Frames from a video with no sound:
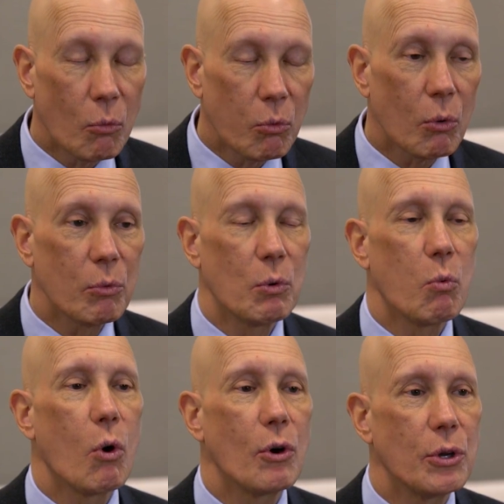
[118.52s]
will
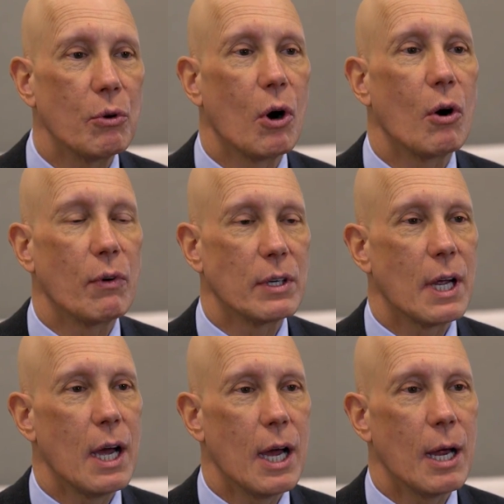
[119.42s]
reward you over
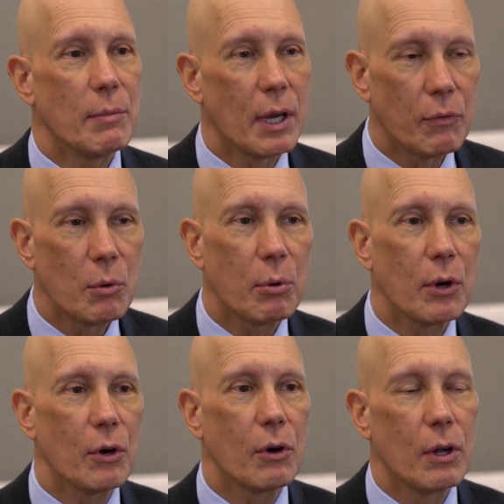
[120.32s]
time, that if you
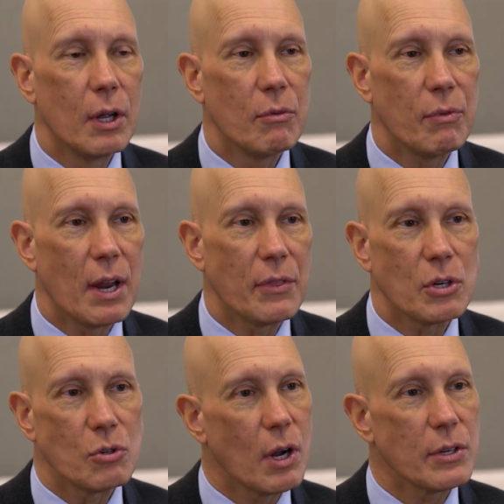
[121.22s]
put your faith
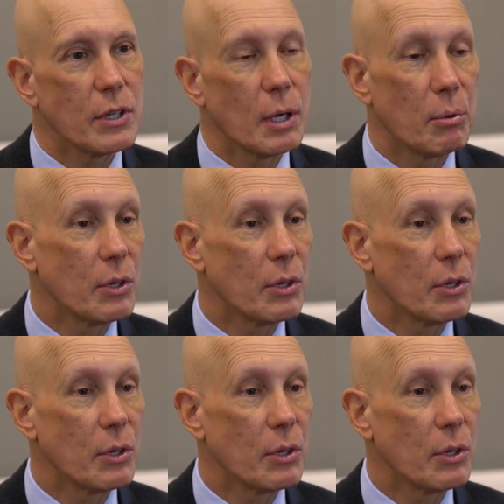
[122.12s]
and trust in a